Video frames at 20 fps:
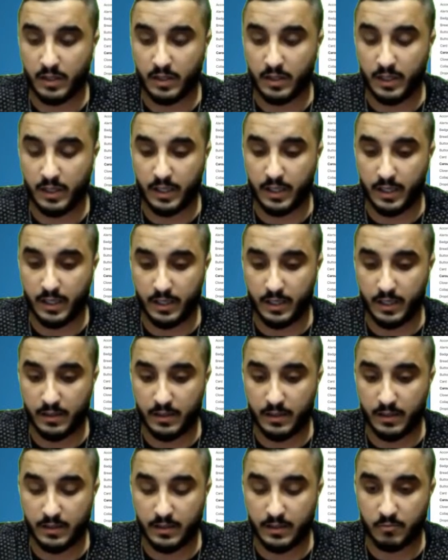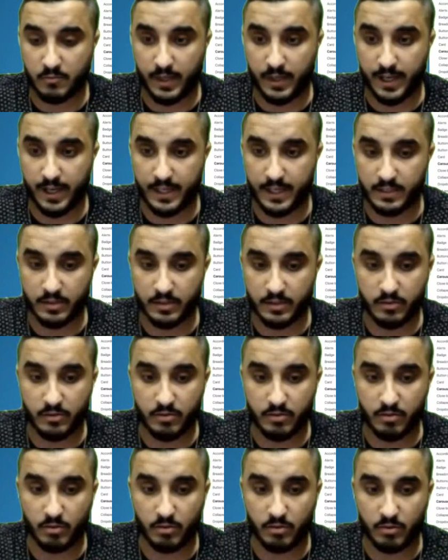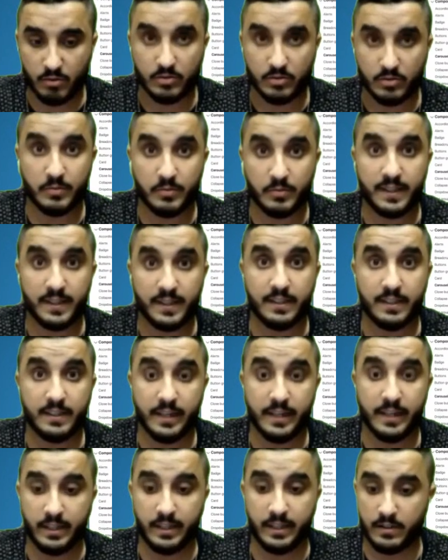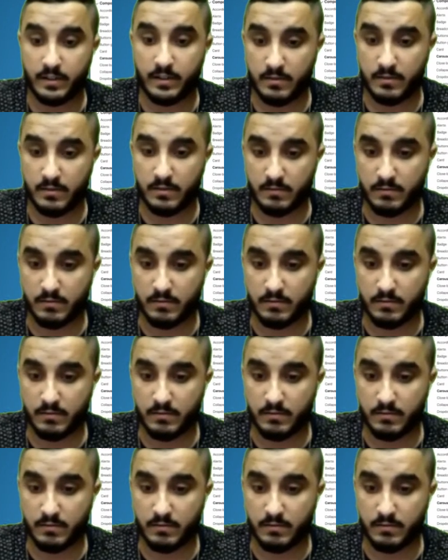And this one has controls with indicators.